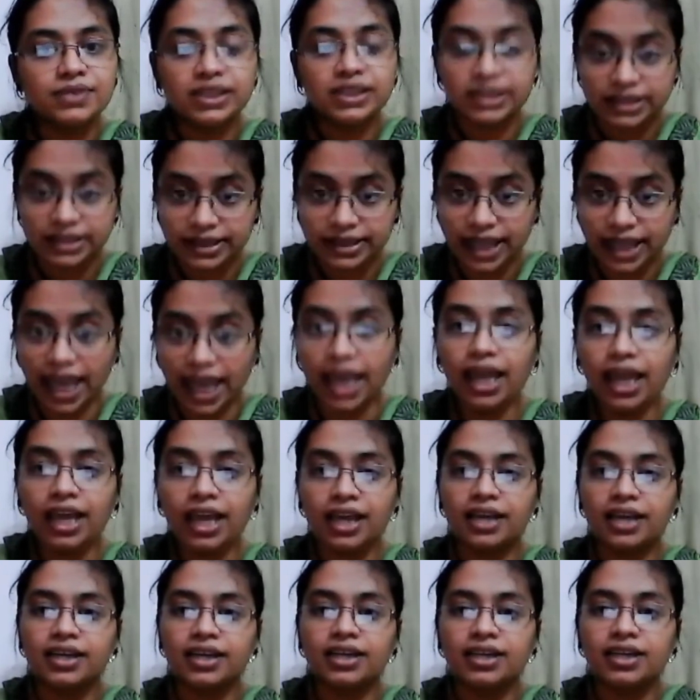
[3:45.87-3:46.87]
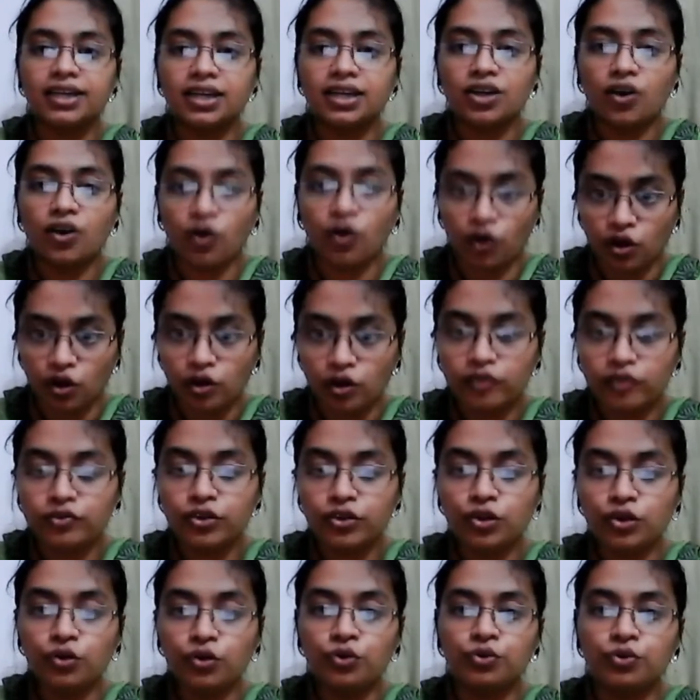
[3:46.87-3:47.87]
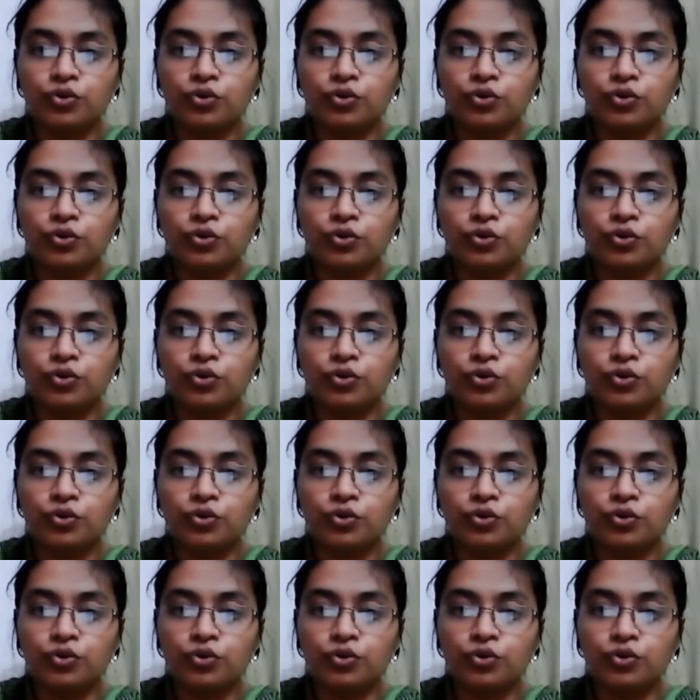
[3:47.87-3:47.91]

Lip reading: Say, all of you?